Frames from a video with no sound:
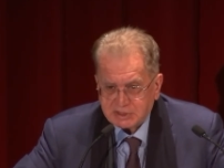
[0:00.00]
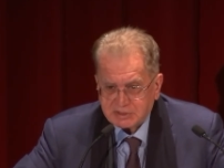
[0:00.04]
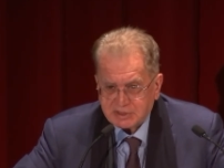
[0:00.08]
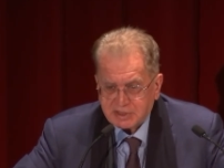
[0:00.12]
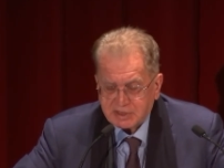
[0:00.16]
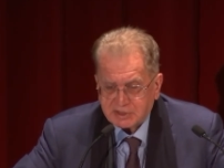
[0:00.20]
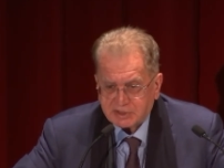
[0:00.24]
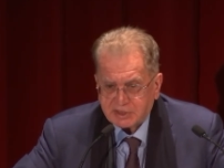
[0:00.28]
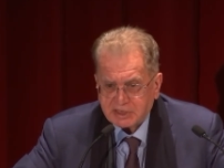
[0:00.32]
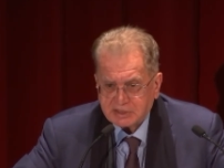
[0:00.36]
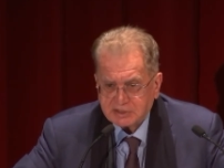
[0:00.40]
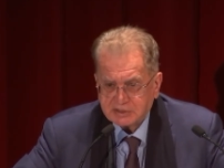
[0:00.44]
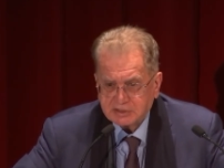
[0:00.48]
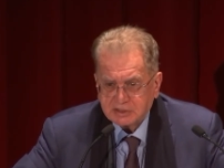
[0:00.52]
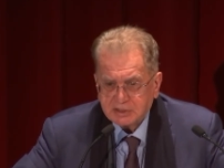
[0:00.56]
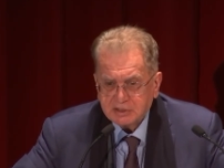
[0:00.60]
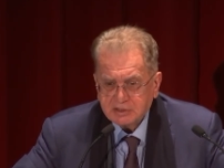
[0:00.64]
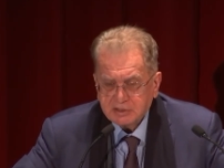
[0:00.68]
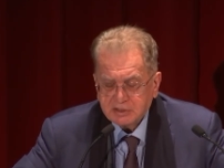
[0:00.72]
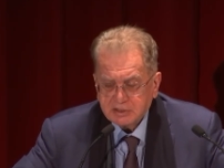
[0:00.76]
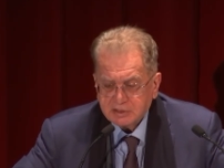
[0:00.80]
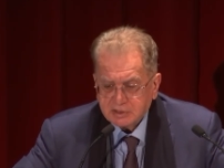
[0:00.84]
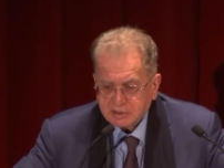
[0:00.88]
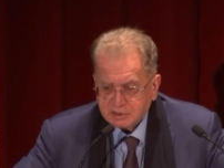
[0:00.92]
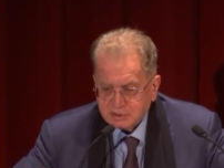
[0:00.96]
They're writing
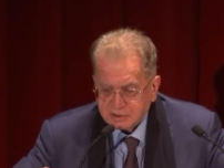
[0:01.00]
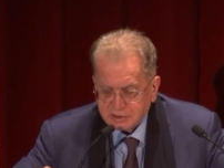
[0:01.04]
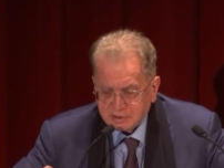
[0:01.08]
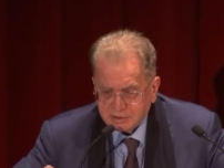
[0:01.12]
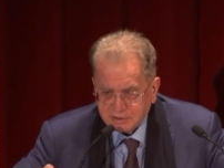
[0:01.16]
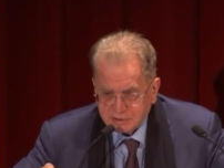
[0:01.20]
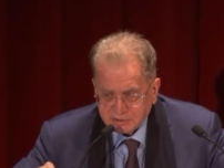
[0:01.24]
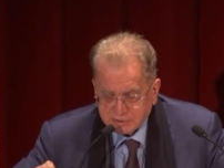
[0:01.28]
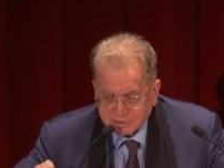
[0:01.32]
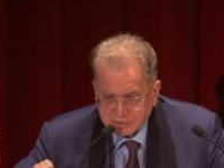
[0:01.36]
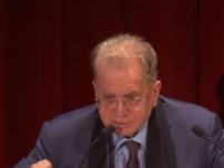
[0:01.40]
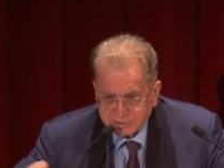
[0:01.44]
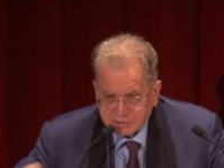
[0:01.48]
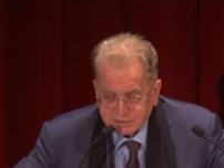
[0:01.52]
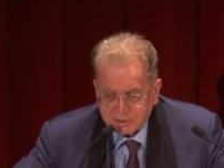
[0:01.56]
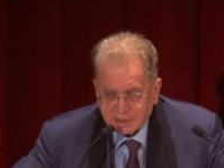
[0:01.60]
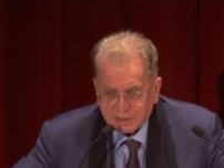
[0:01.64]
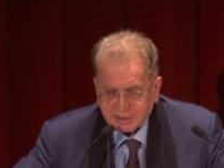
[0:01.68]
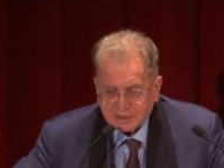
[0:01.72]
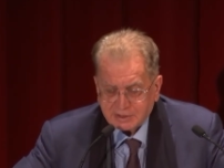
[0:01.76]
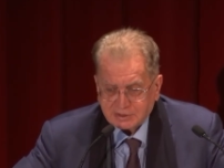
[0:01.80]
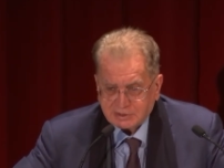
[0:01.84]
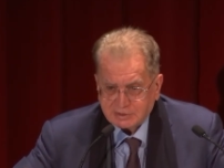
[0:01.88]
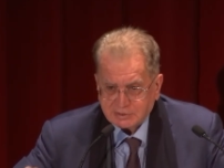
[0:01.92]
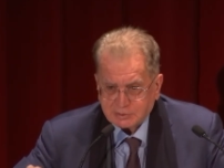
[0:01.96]

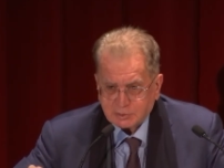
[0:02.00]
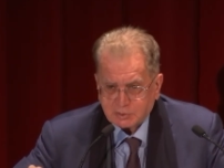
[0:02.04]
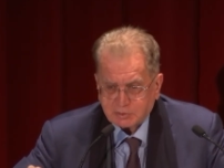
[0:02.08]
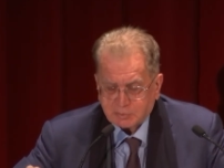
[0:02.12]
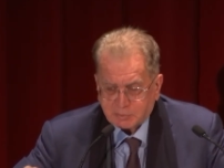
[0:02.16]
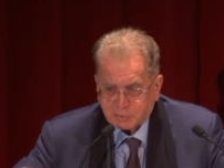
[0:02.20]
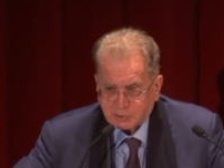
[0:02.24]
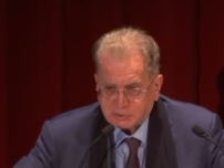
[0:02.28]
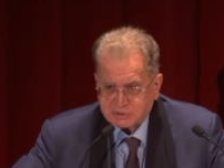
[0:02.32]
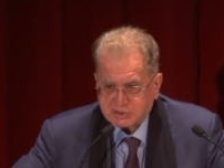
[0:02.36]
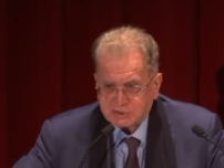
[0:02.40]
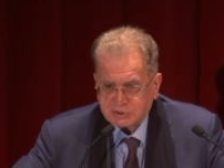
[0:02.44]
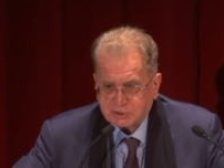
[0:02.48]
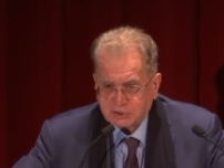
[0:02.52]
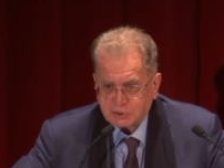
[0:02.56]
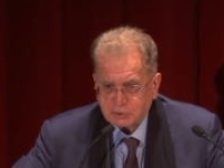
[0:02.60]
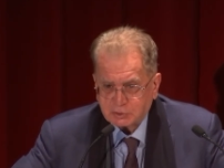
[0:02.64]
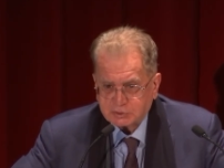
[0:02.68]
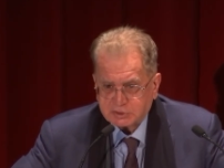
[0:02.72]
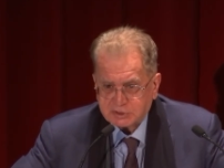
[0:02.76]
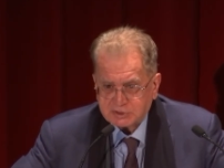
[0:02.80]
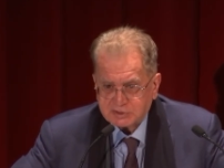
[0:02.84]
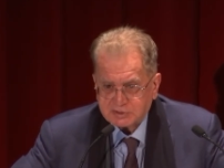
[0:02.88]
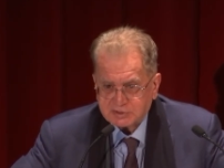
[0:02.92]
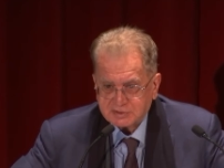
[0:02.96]
directly to the
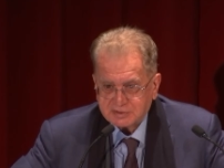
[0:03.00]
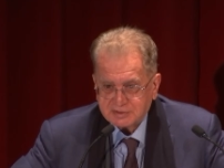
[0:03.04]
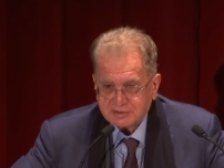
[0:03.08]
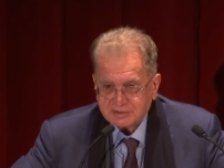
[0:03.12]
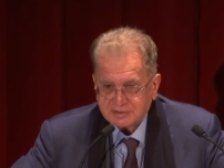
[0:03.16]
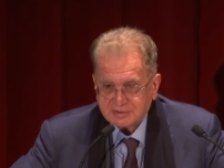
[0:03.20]
prosecutors.